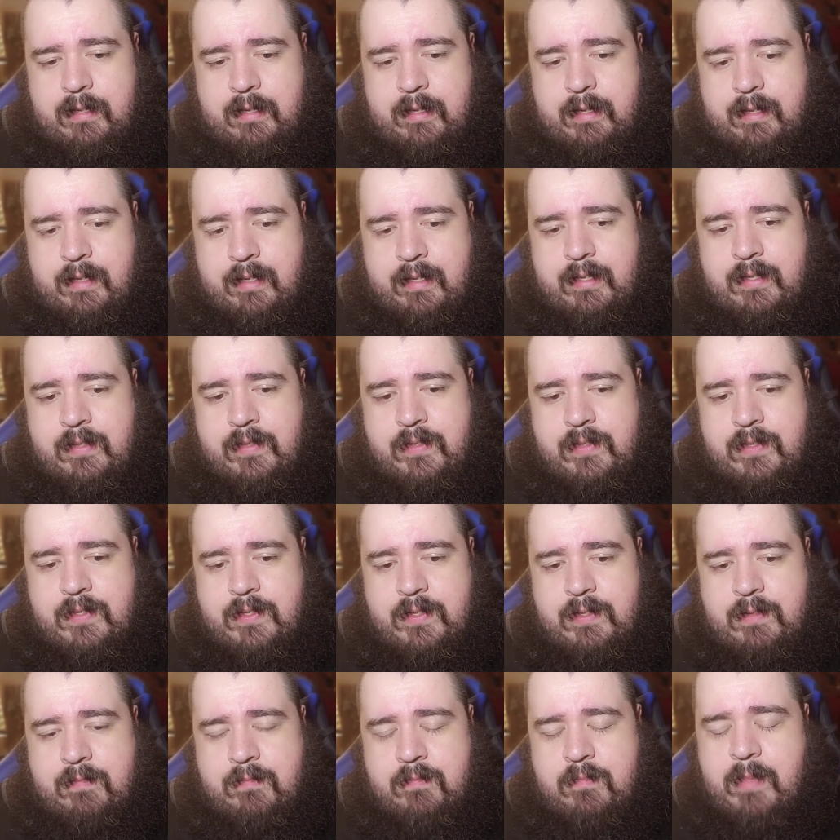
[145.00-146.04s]

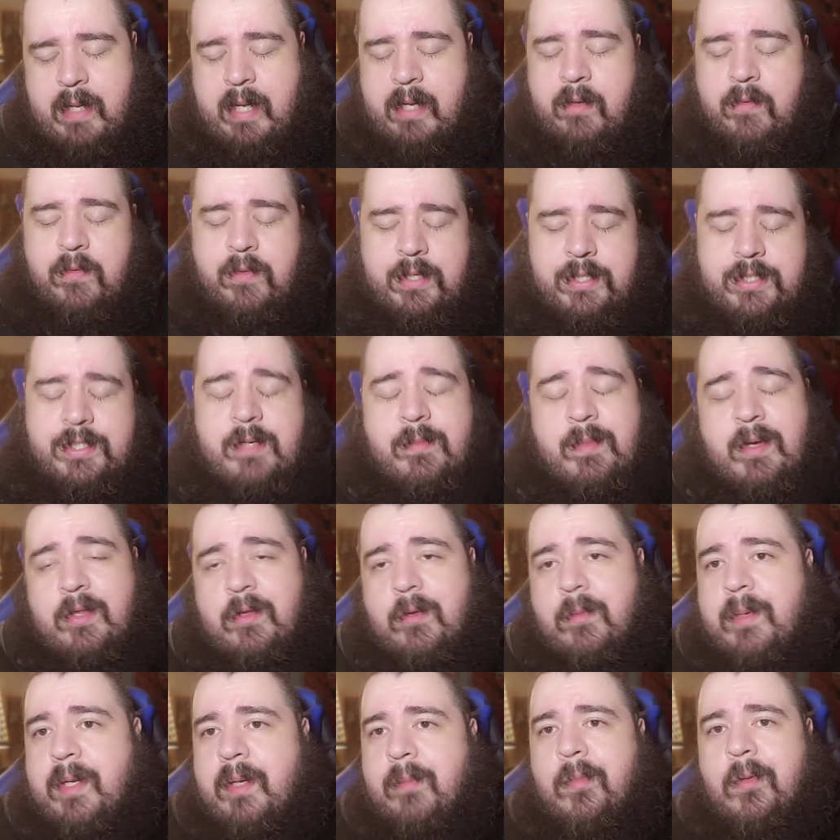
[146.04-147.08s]
is better than some
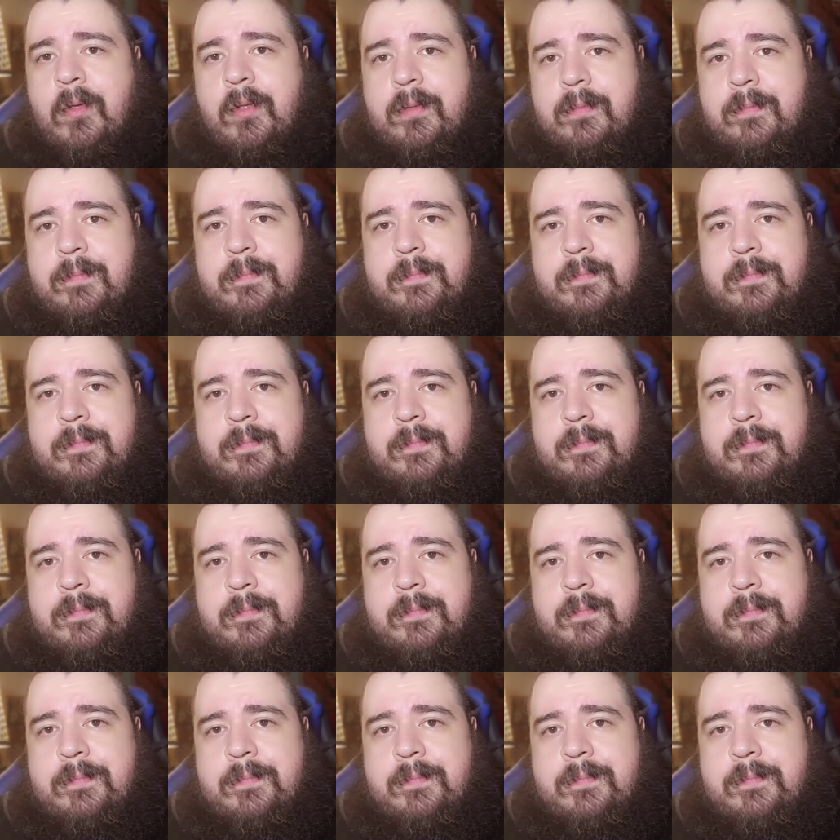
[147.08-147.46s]
other people.